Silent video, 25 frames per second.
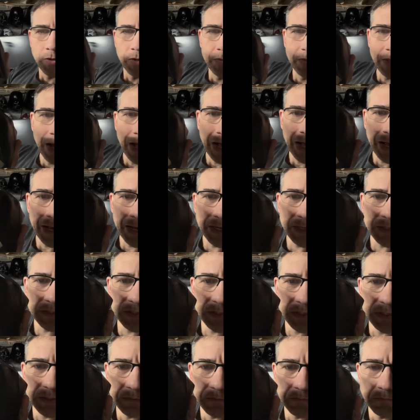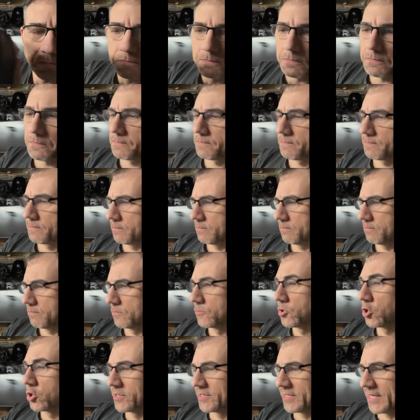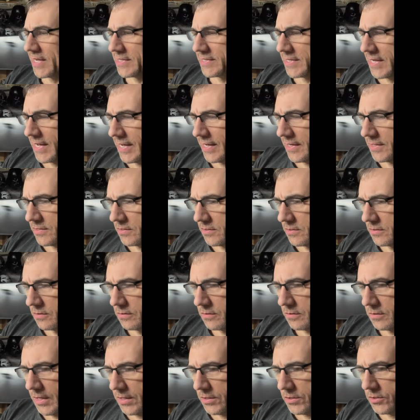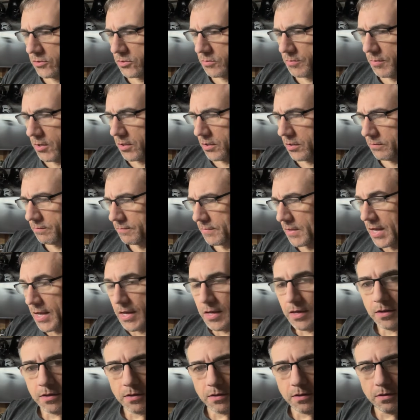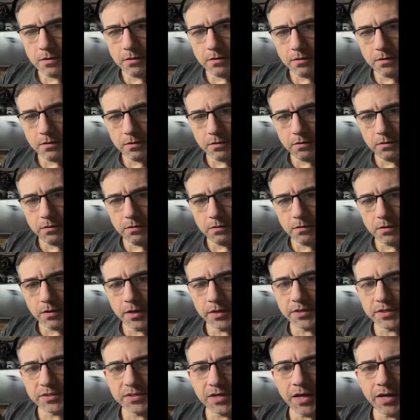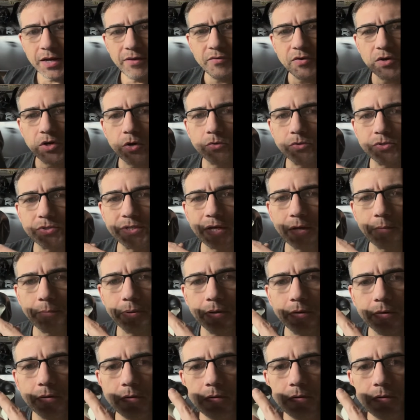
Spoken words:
The eyes, good size eyes, not too small. It does not have a nose tip.